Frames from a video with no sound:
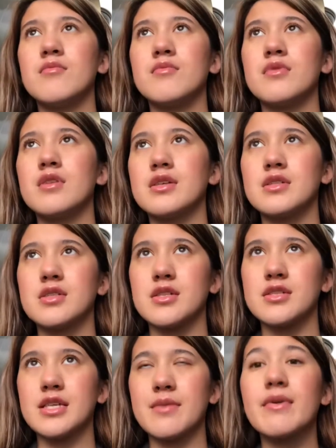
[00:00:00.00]
This is not the
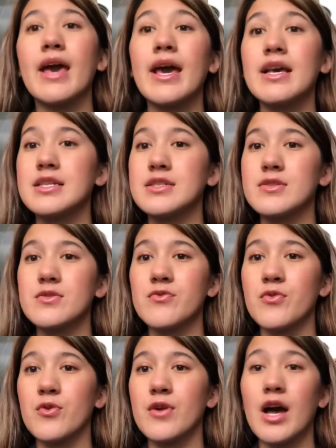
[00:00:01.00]
same case
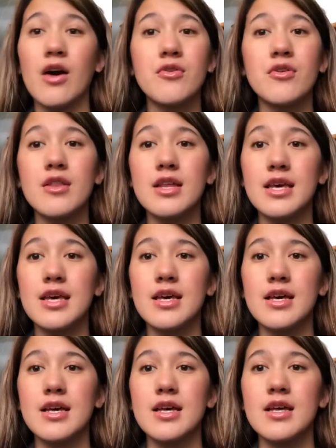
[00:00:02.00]
for elderly
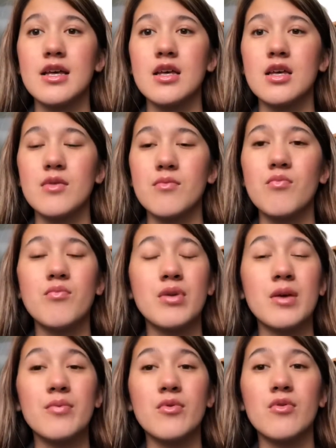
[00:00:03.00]

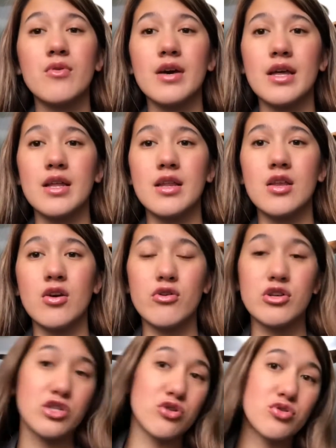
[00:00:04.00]
people and younger
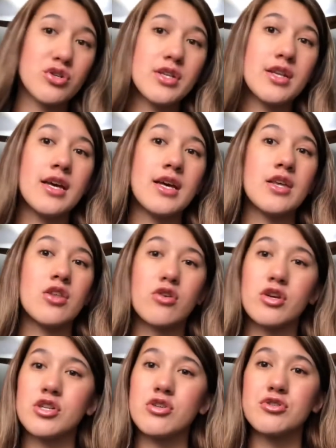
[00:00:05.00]
children. Younger
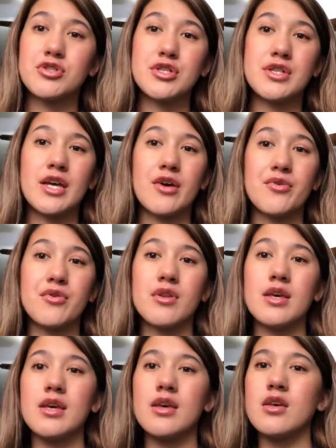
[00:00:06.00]
children and the
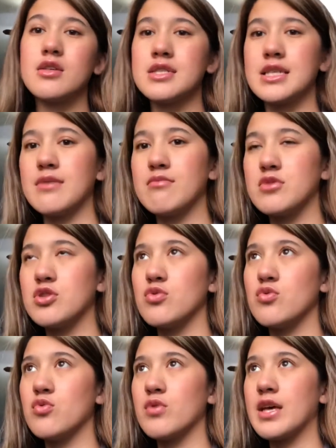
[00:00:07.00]
elderly seem
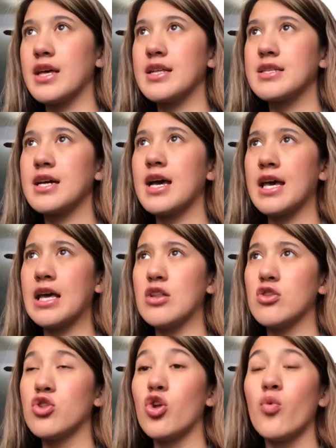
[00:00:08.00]
to get a
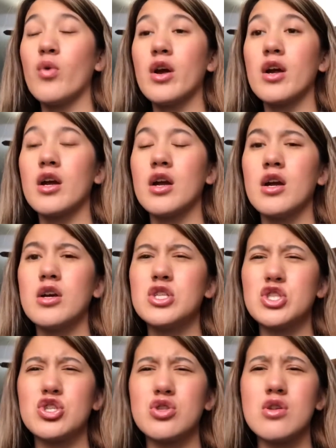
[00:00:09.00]
lower
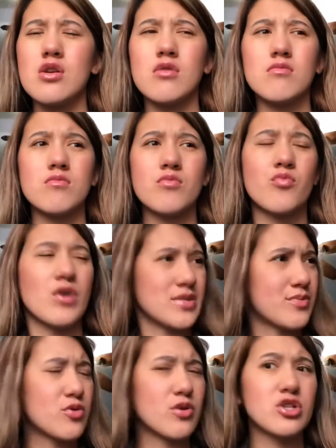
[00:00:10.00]

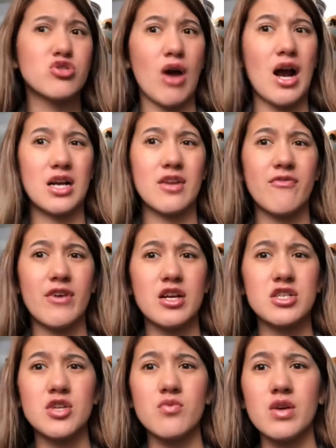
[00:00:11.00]
respiratory tract
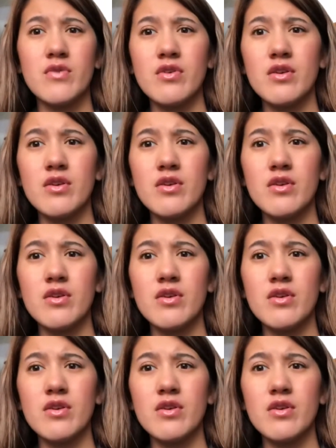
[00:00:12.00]
infection whenever